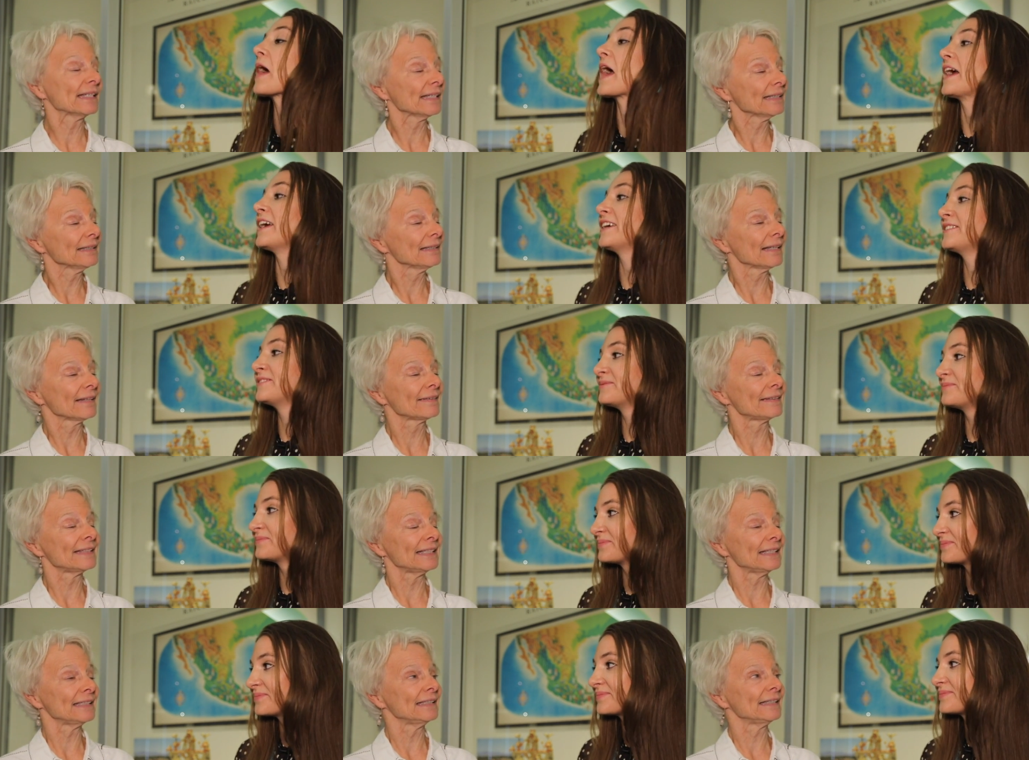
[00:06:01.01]
Speaker 1: then
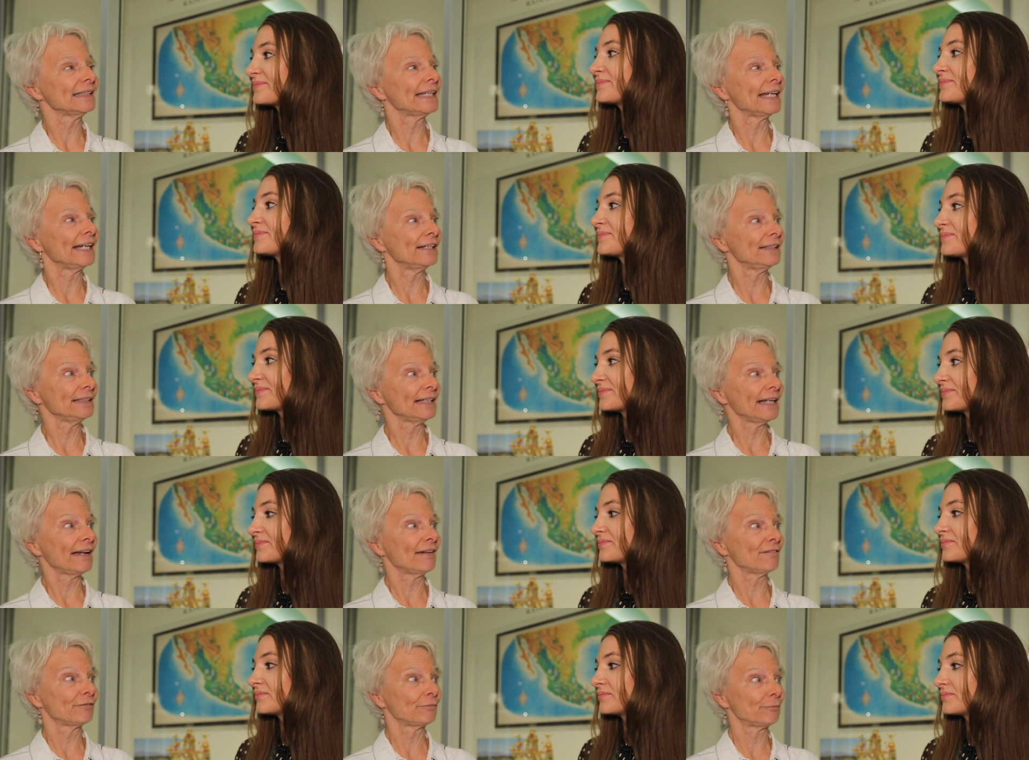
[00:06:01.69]
the, they
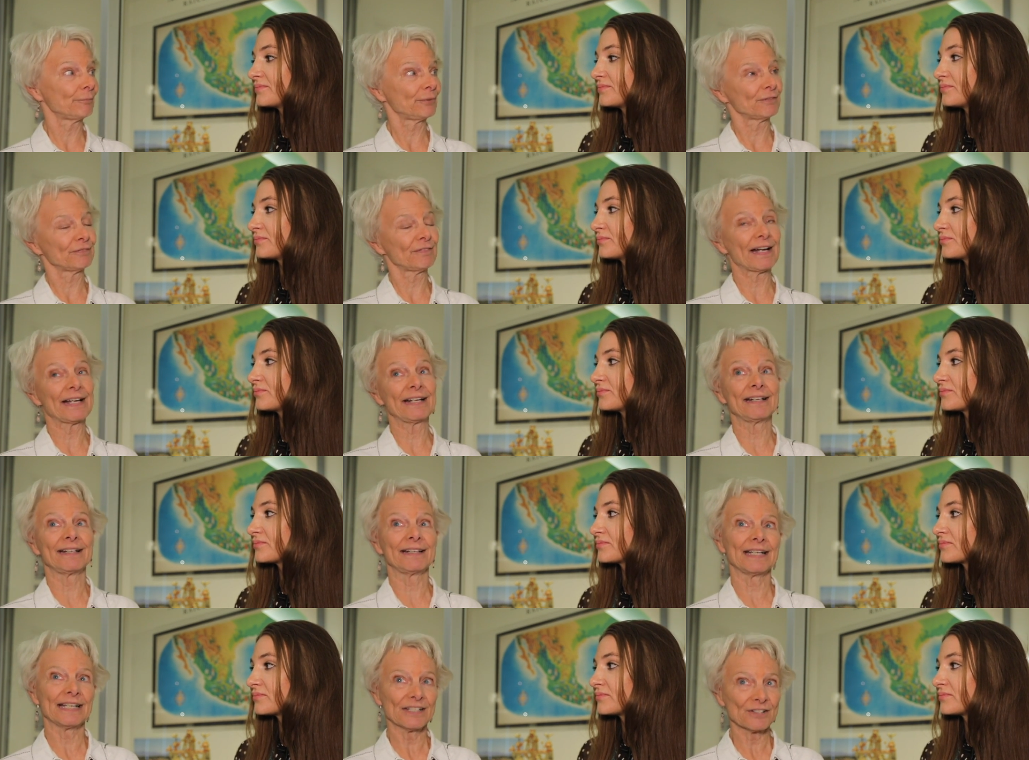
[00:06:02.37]
have provided